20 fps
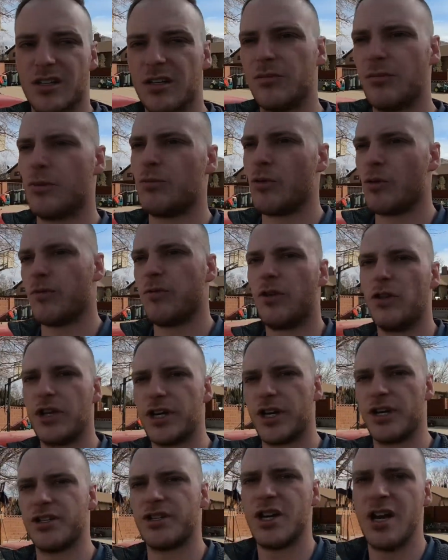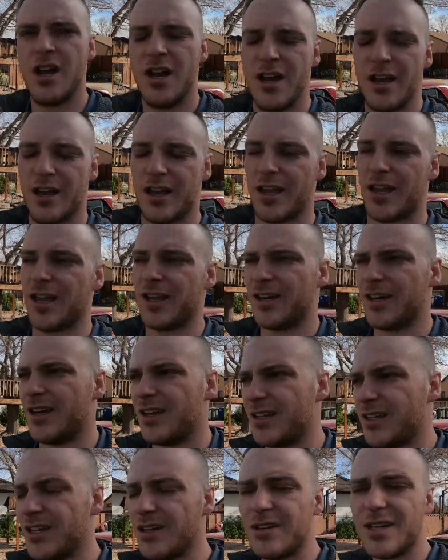a little bit more foliage, and
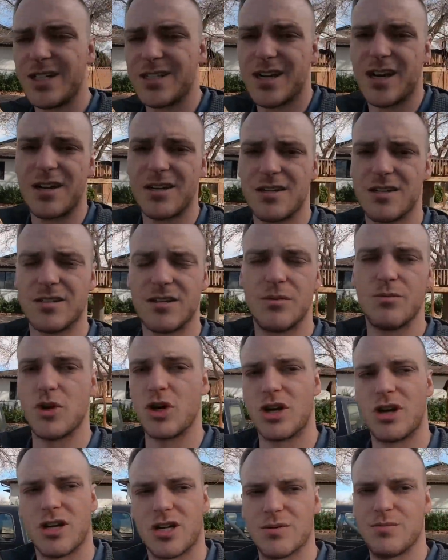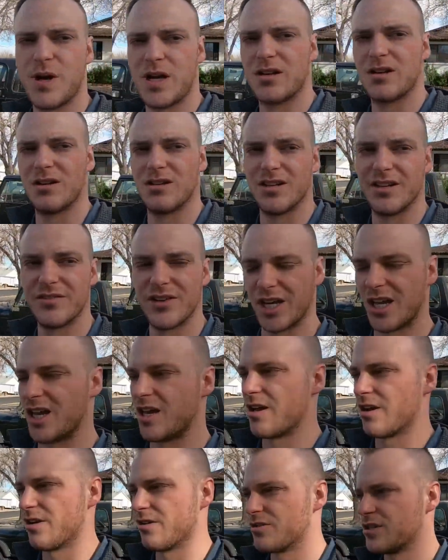that's kind of just something you can expect living
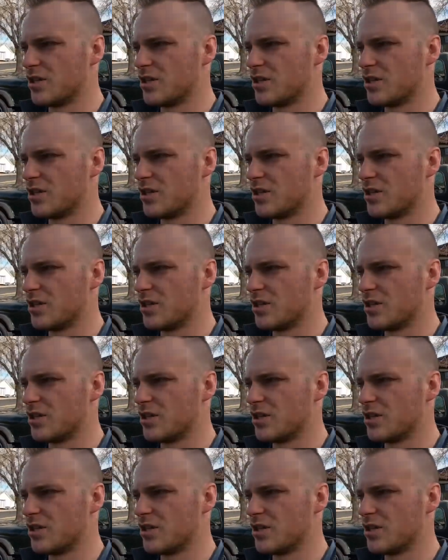here.